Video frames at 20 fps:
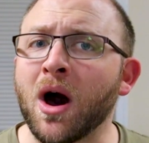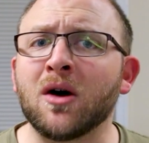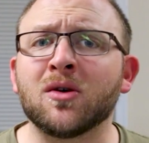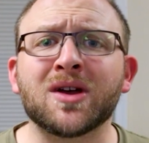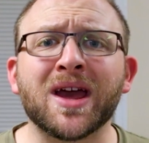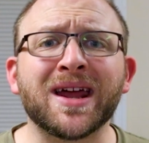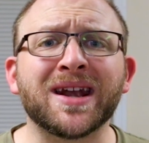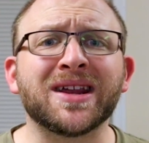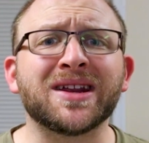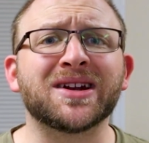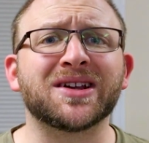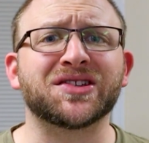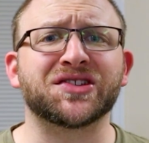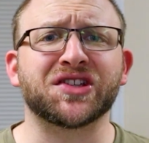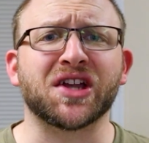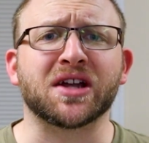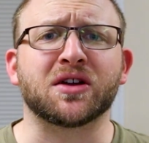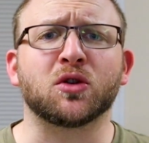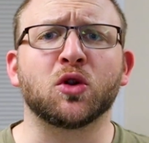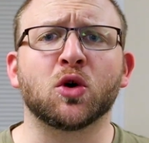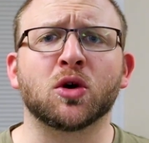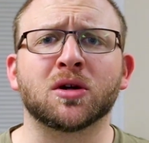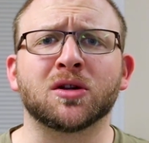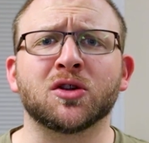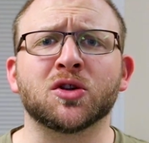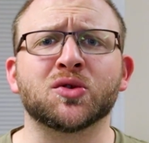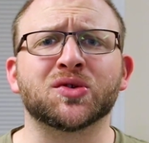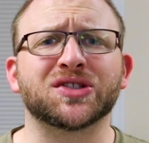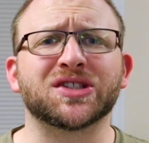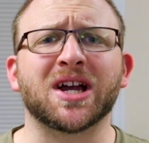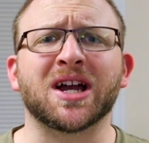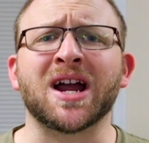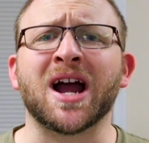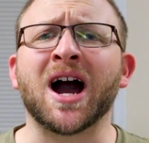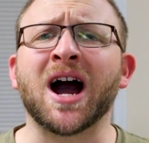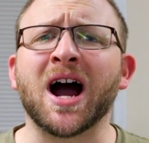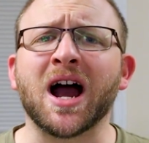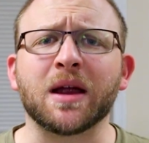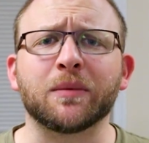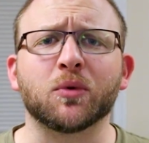while getting a cyclura lewisi
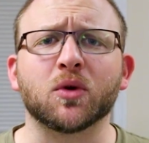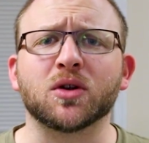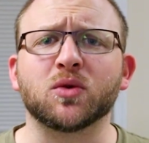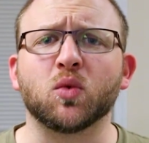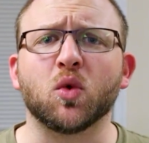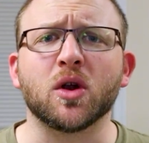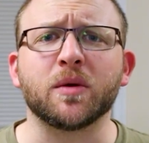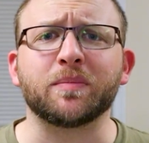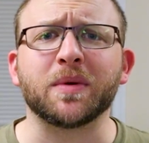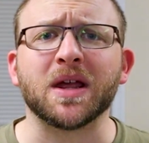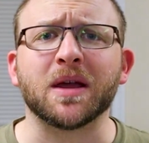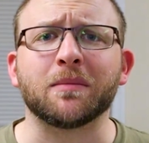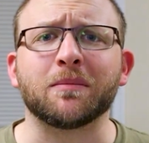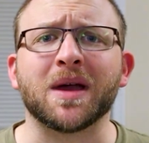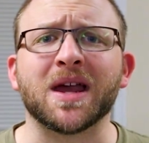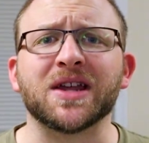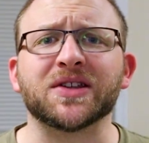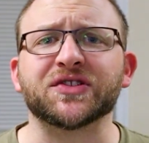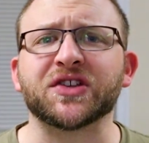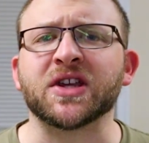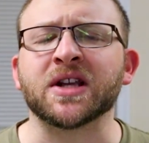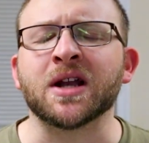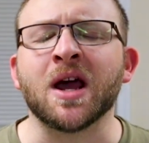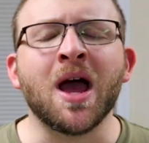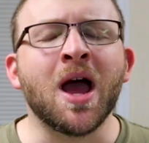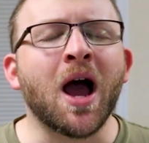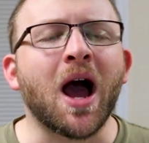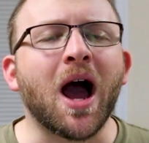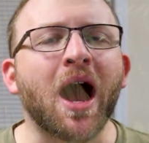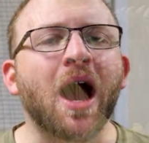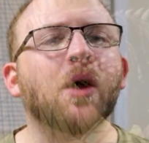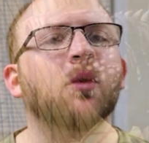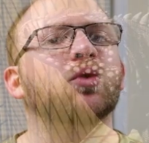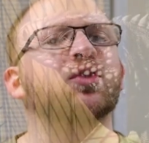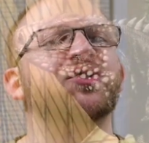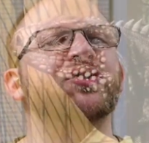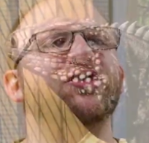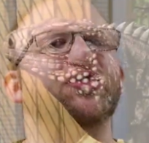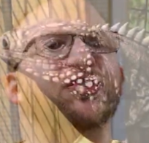hybrid would be amazing, I would